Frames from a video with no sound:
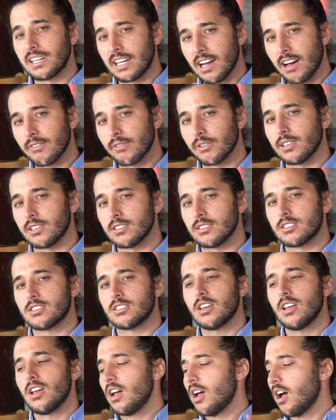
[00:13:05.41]
governance,
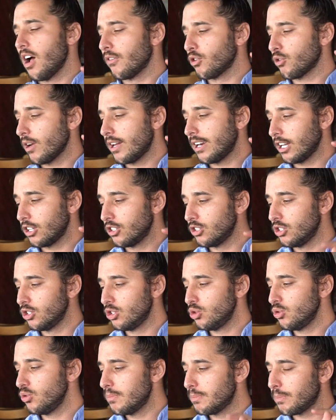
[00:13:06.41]
of creating
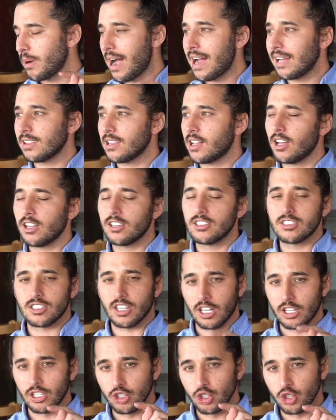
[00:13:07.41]
new bylaws
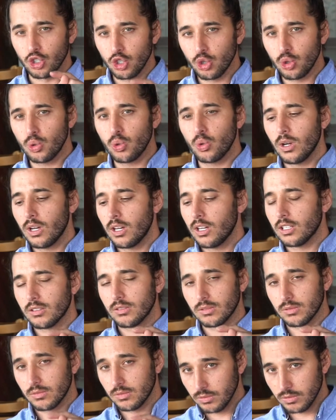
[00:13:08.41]
and new
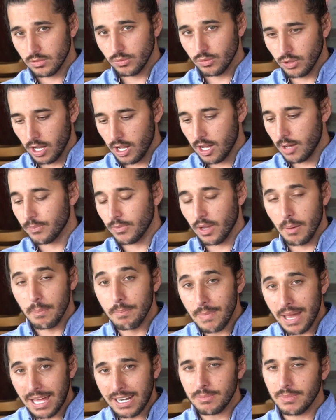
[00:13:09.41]

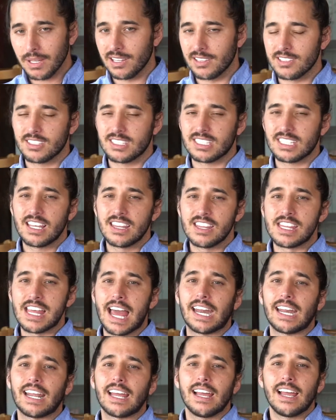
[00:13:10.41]
amendments
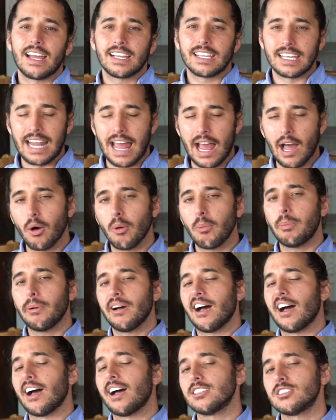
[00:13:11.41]
that can
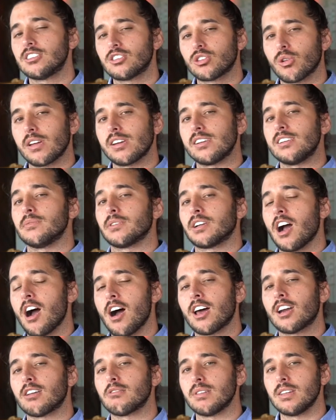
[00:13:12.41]
help us create an
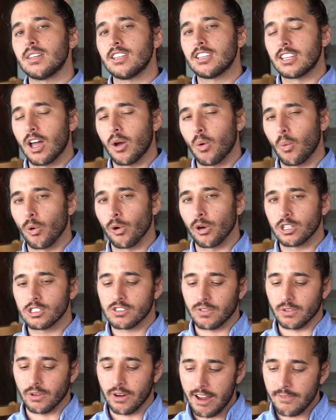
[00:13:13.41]
economy that works
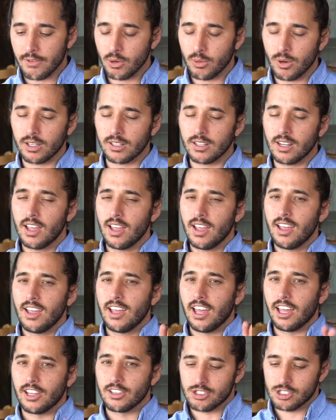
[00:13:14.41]
for everyone.
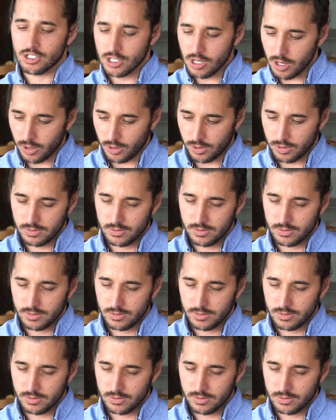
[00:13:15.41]
And so,